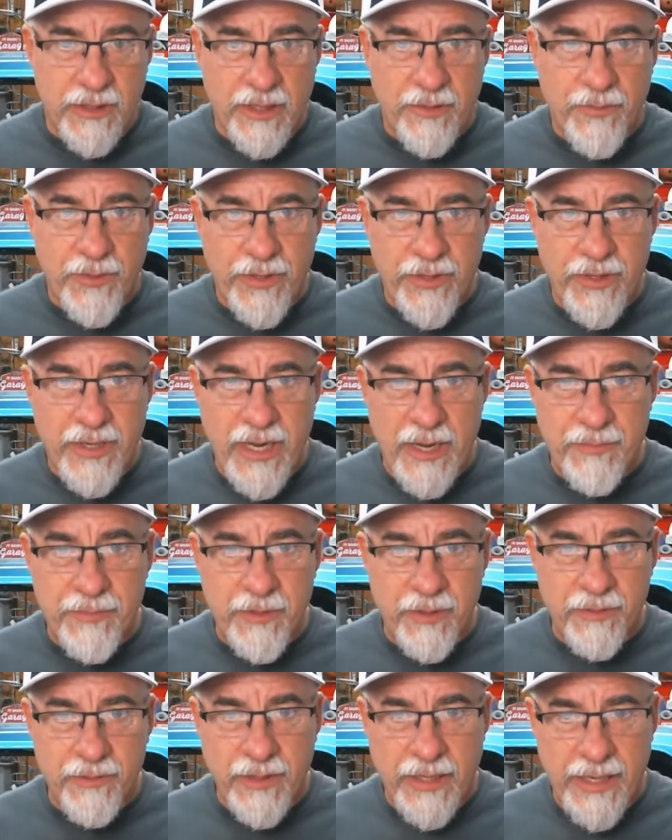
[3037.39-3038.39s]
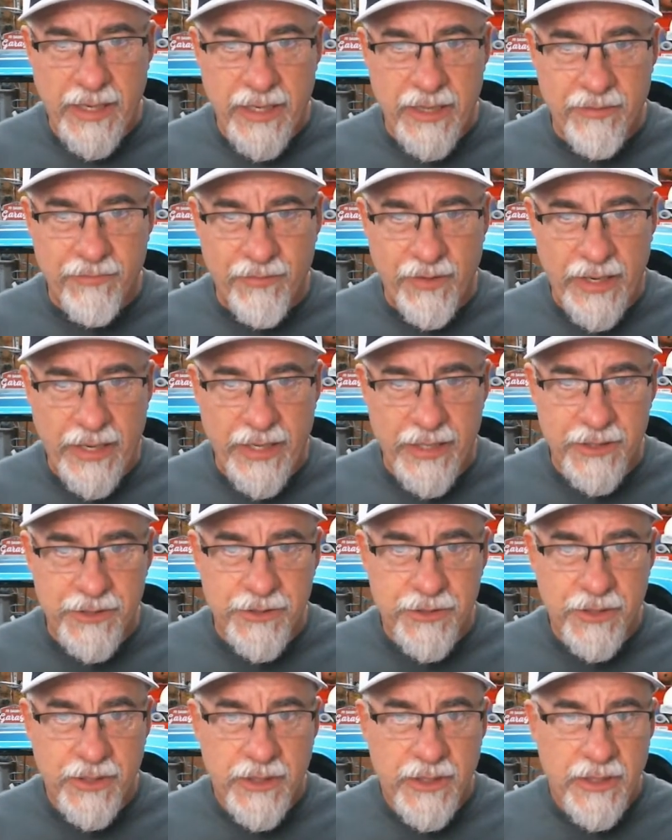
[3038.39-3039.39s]
That way you keep the height of the
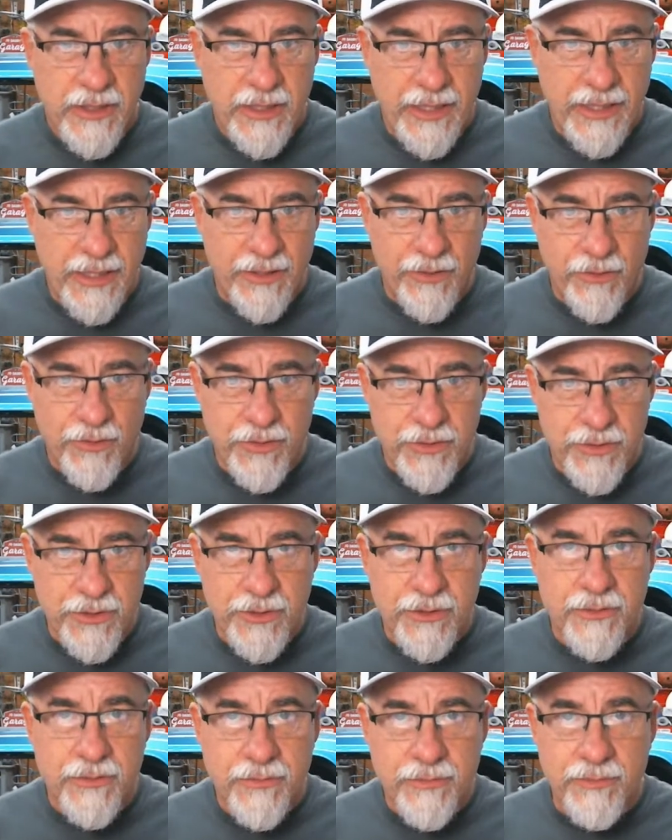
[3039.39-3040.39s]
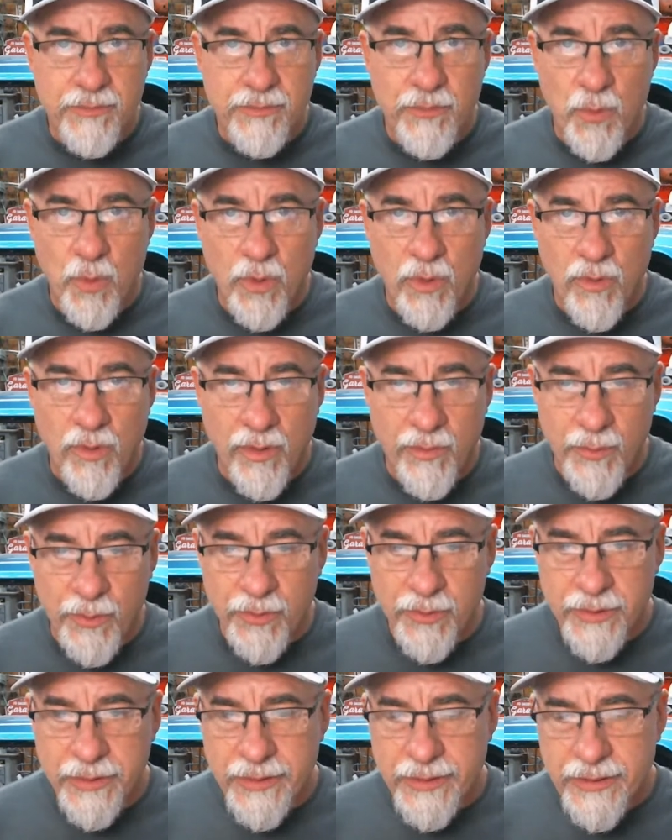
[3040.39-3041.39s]
flange and it looks more normal.
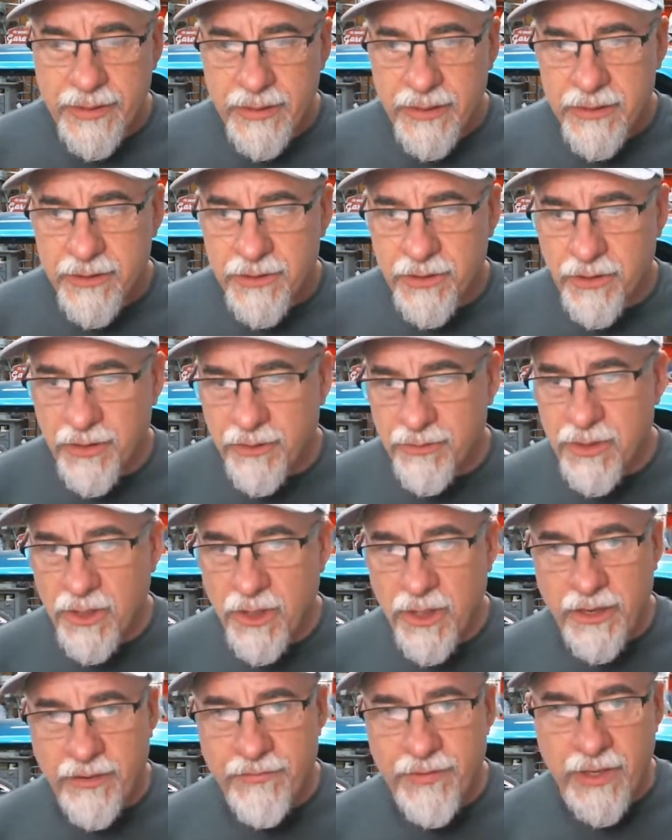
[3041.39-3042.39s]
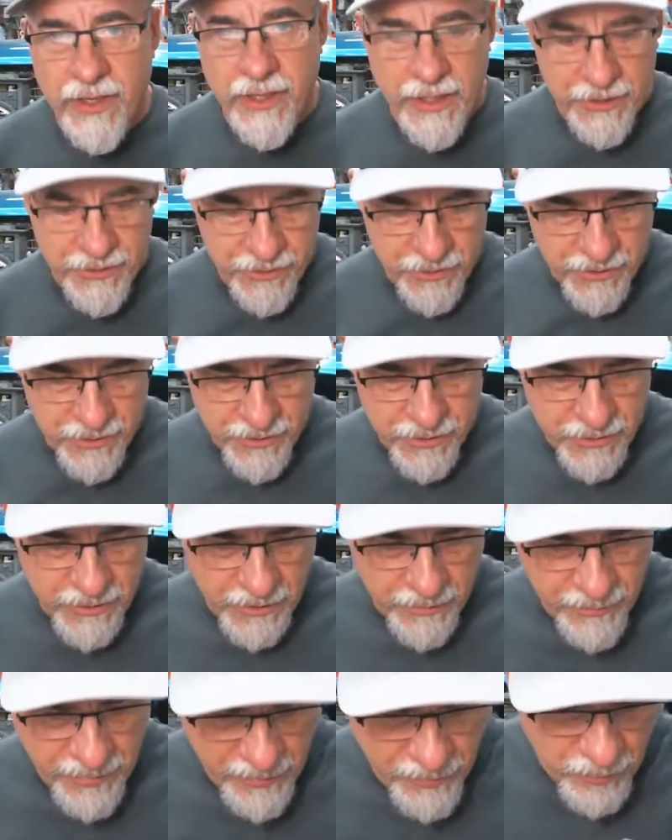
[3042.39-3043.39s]
So there was a lot of variations
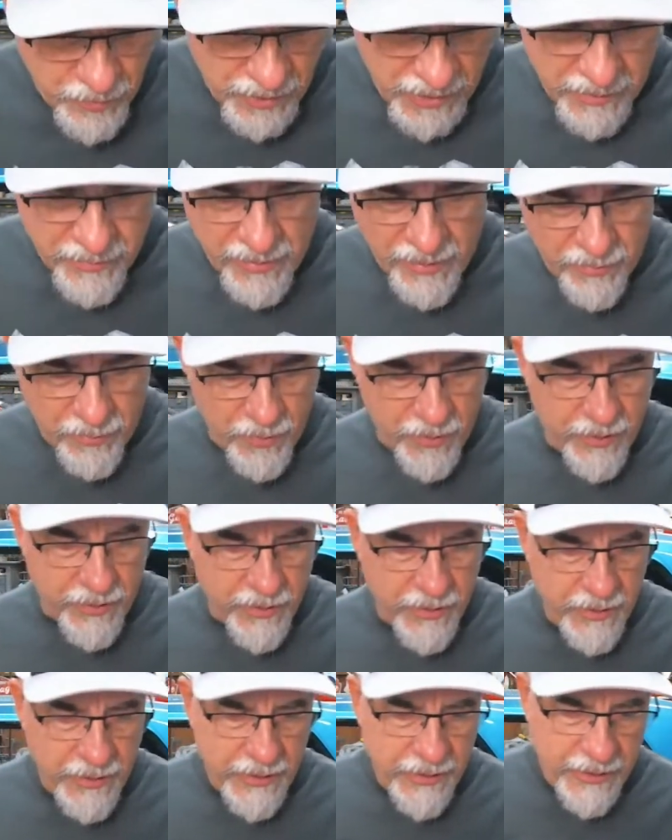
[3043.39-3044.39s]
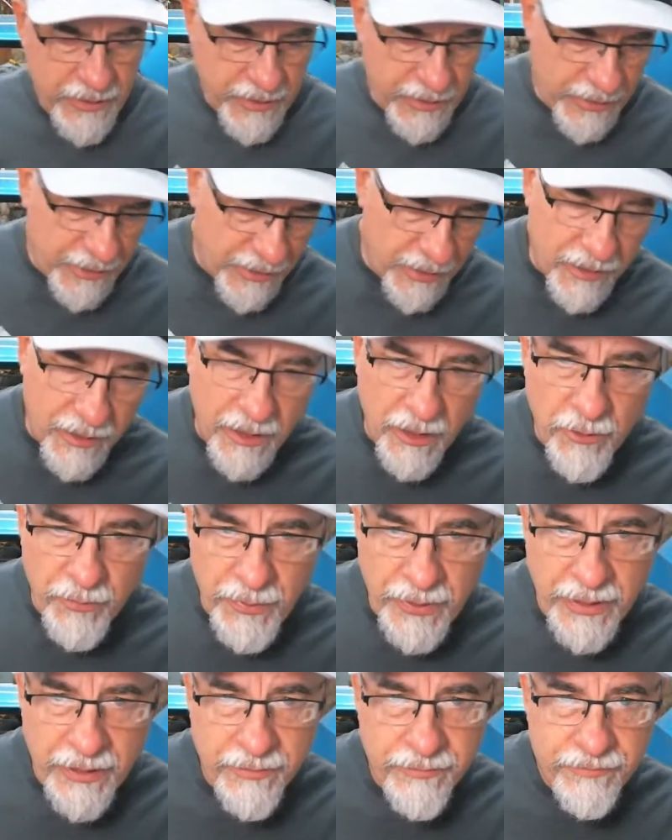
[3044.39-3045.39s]
that people would come up with, and I hope
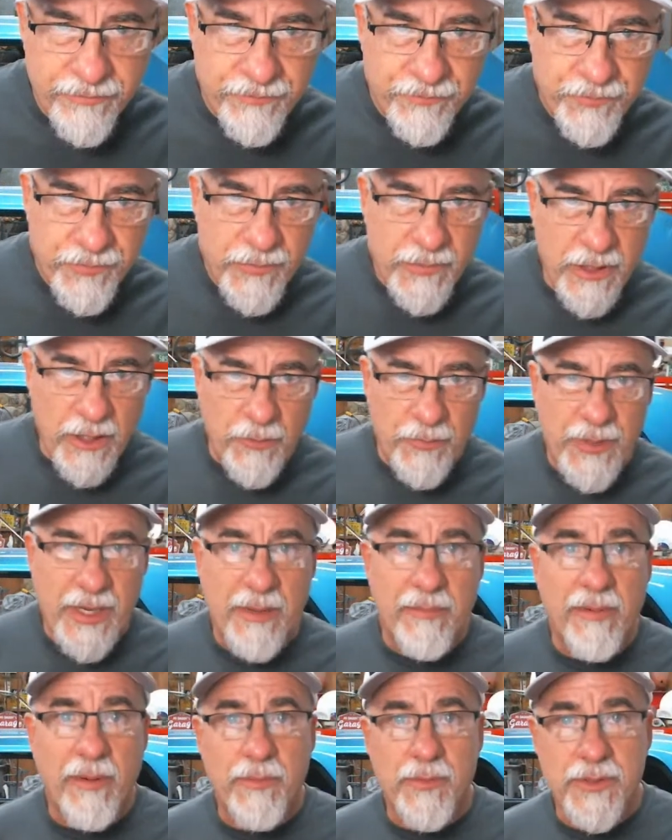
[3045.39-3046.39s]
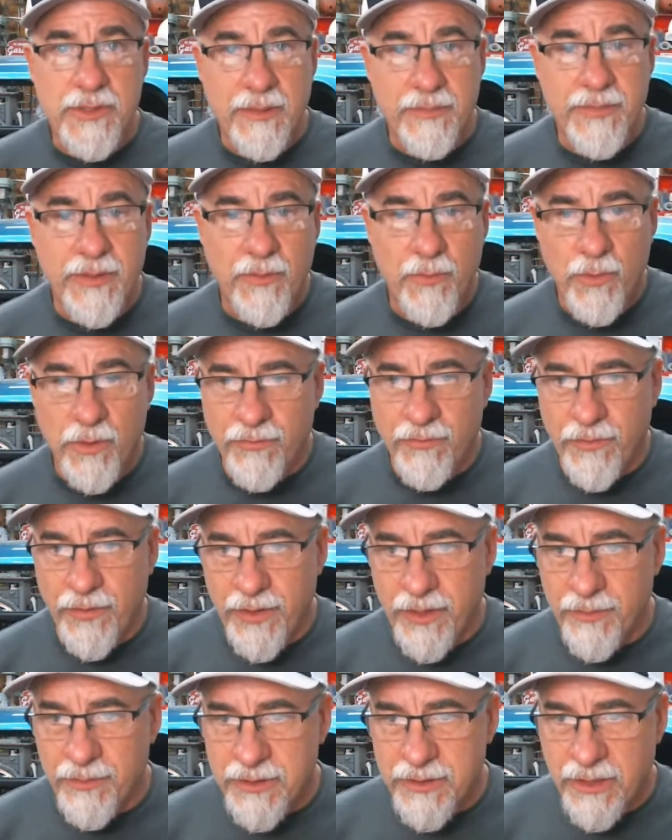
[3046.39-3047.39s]
he came up with something that worked for
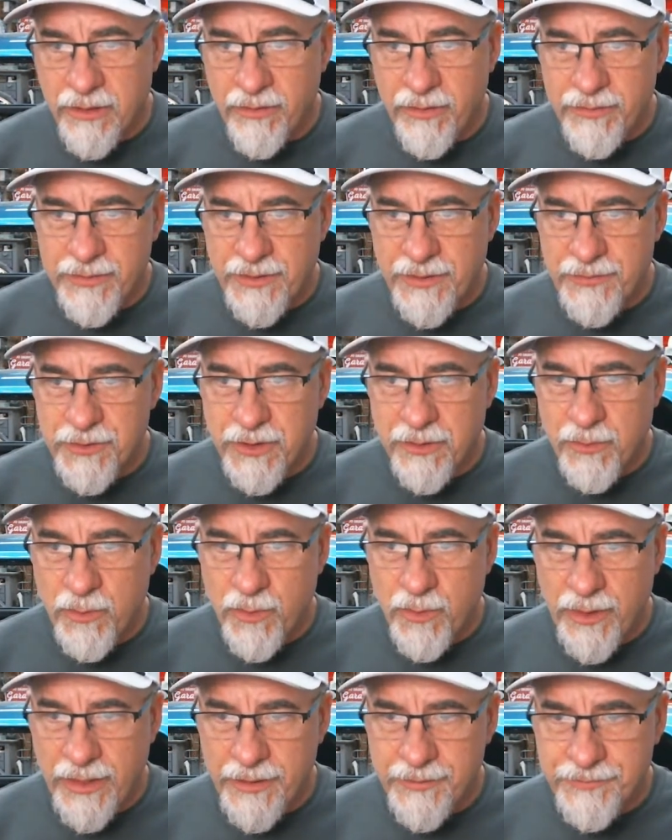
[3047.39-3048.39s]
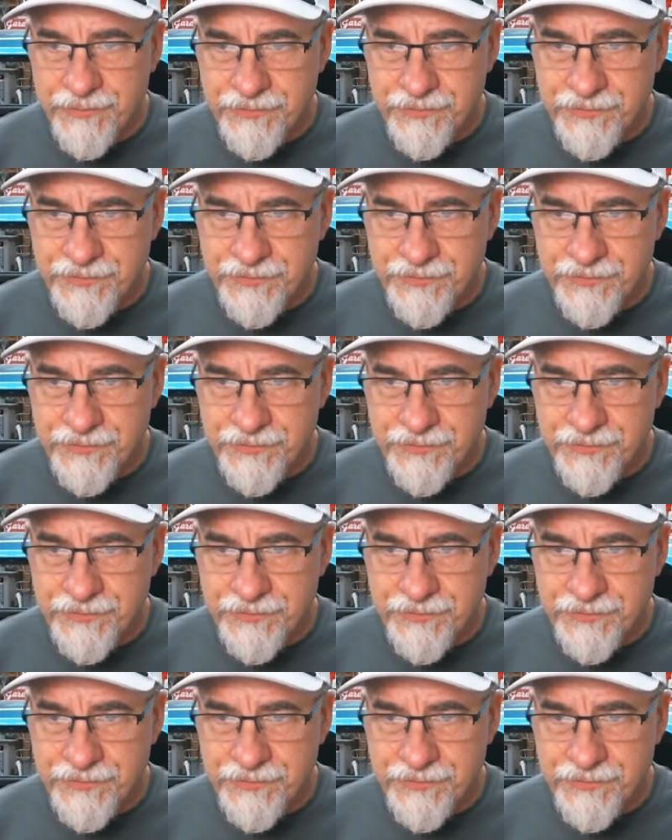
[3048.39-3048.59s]
him, because I know he was having trouble with that.